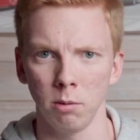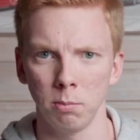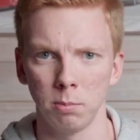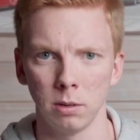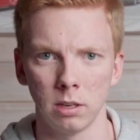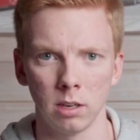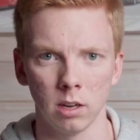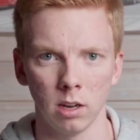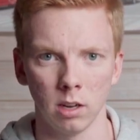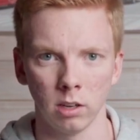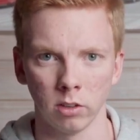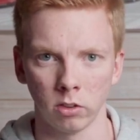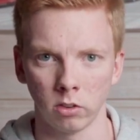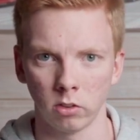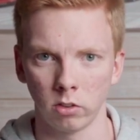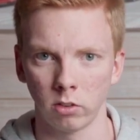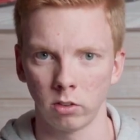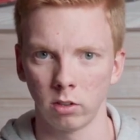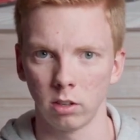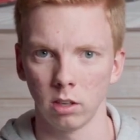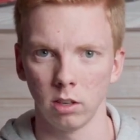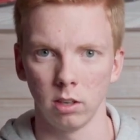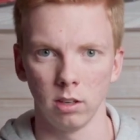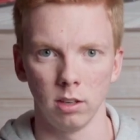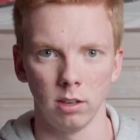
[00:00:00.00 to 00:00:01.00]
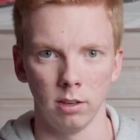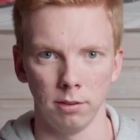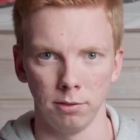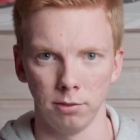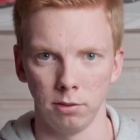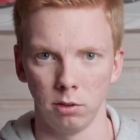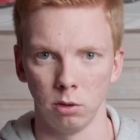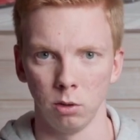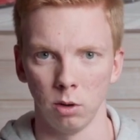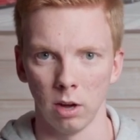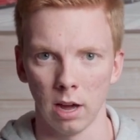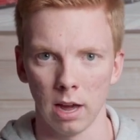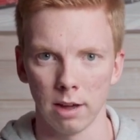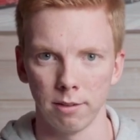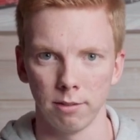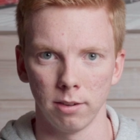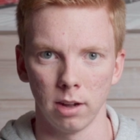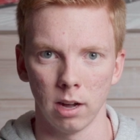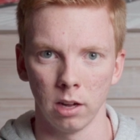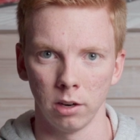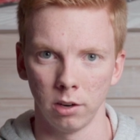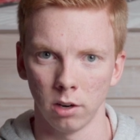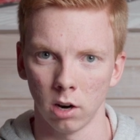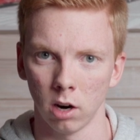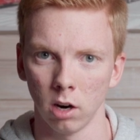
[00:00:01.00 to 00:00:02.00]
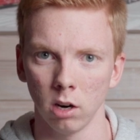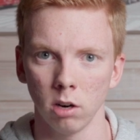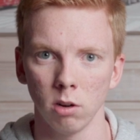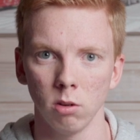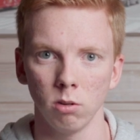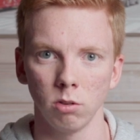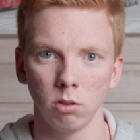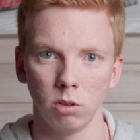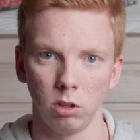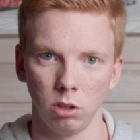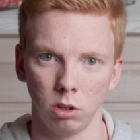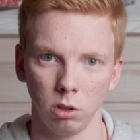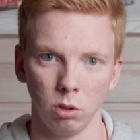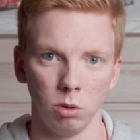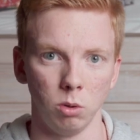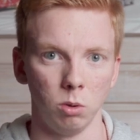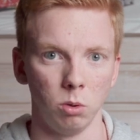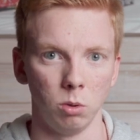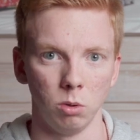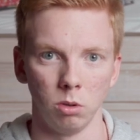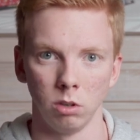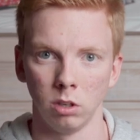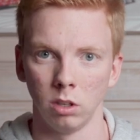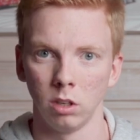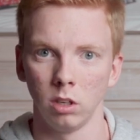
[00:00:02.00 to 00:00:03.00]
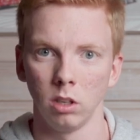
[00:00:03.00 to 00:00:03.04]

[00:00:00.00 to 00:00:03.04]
because if you have a dongle, you